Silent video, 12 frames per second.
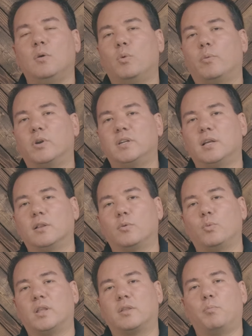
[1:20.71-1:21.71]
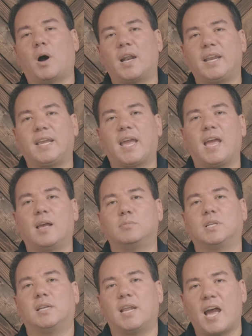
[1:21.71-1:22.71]
we're dealing with body
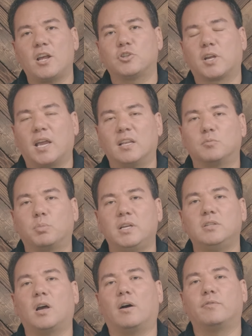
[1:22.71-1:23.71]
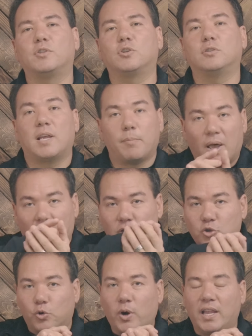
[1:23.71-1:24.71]
cams and dash cams. Police officers, they might
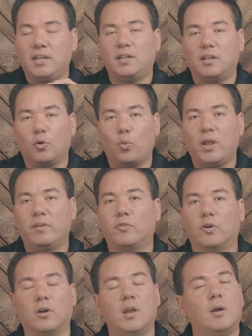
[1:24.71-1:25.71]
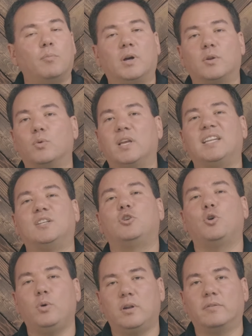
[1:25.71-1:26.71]
have trained in the Weaver, but
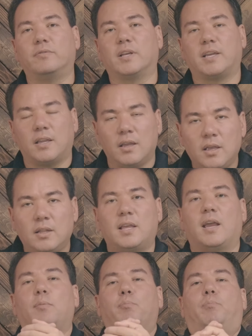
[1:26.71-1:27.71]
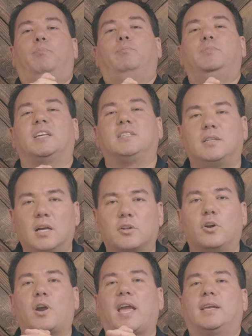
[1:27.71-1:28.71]
intuitively they
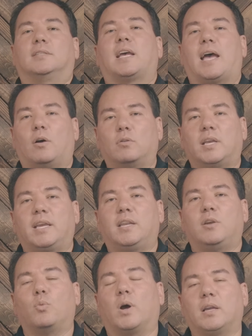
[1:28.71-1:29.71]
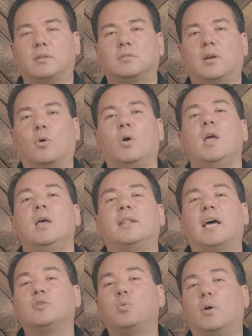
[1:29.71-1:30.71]
stuck their hands out anyway. So
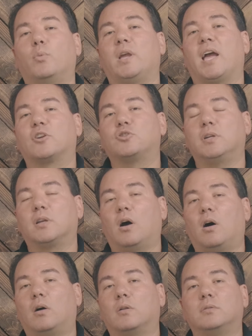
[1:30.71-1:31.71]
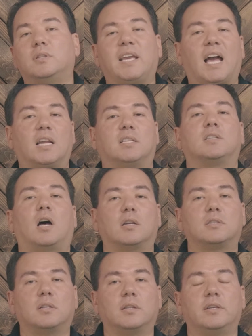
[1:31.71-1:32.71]
that's what we actually call the
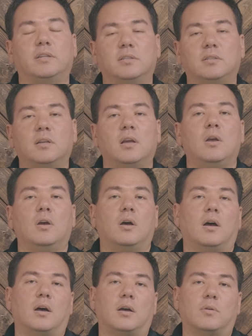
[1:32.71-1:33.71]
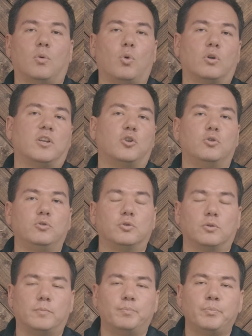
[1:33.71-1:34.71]
isosceles or the
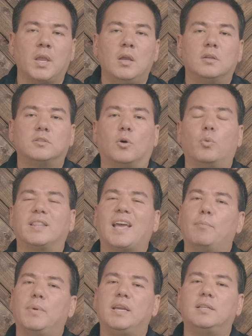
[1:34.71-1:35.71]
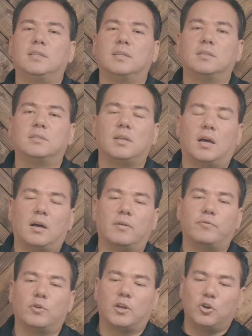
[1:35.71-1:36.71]
neutral. So what that means is
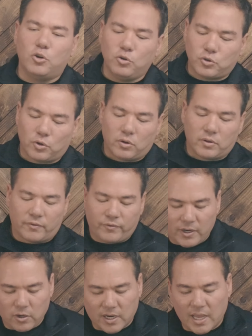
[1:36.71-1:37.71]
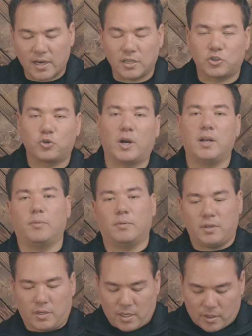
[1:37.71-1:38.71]
for the neutral, the feet are kind of straight,
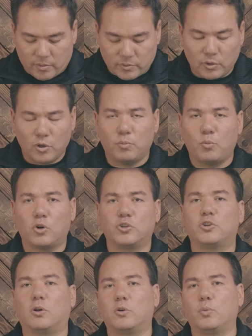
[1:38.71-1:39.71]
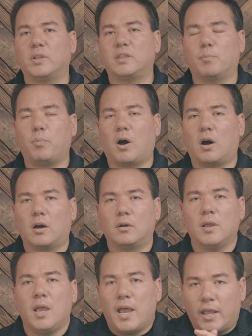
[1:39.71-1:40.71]
a little more than shoulder width
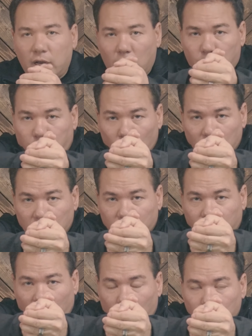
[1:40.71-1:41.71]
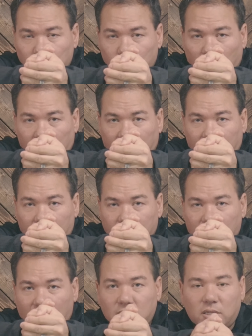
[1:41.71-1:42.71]
apart, and they're pointing the firearm straight
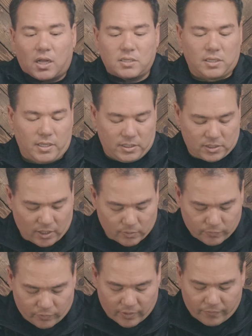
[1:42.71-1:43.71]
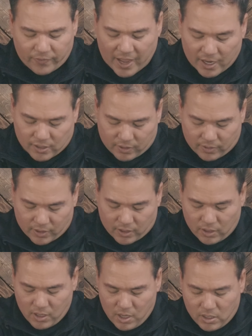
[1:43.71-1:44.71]
ahead. The isosceles comes from the fact of
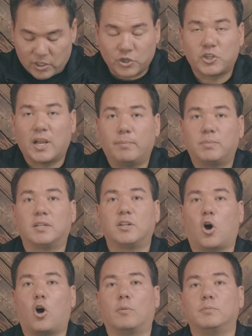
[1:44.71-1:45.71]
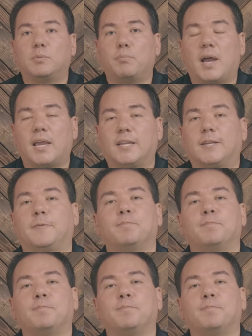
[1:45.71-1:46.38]
the shape that the arms make.